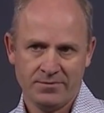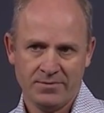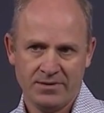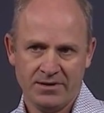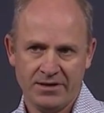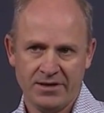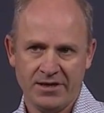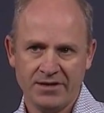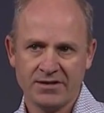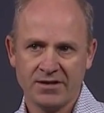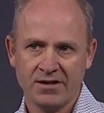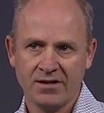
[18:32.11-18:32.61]
You
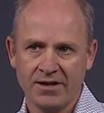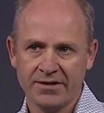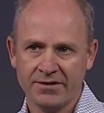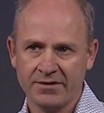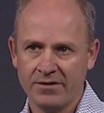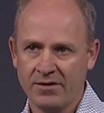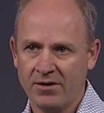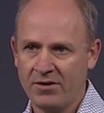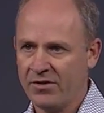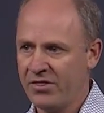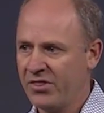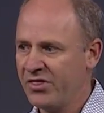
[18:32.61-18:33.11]
need to collect it
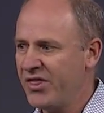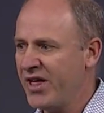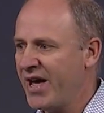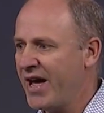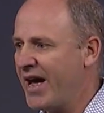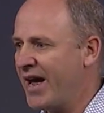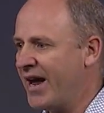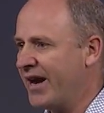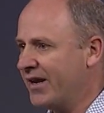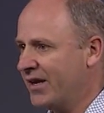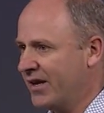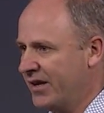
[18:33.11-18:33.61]
all.
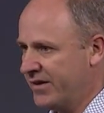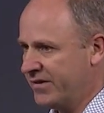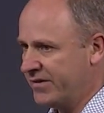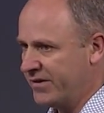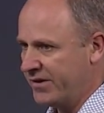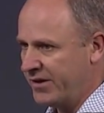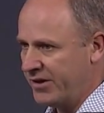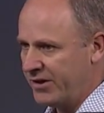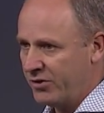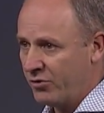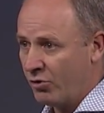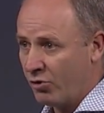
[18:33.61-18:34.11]
That is an
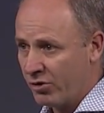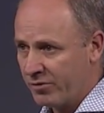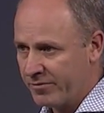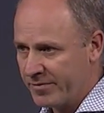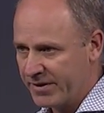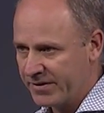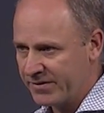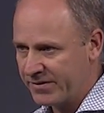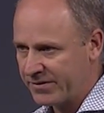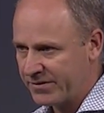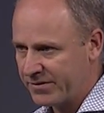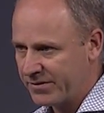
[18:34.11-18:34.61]

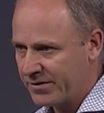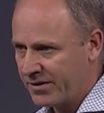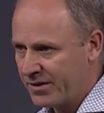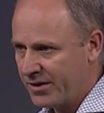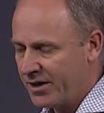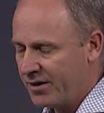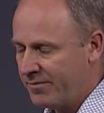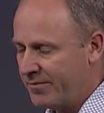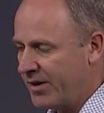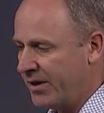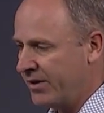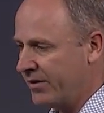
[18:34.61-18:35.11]
enormous
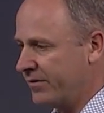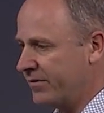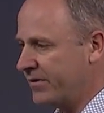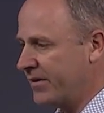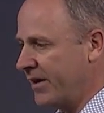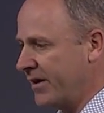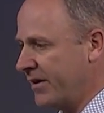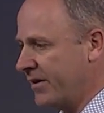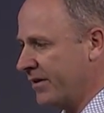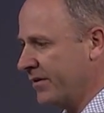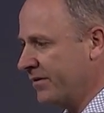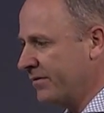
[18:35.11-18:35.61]
amount of
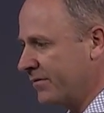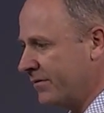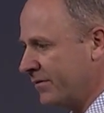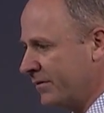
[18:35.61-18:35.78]
data.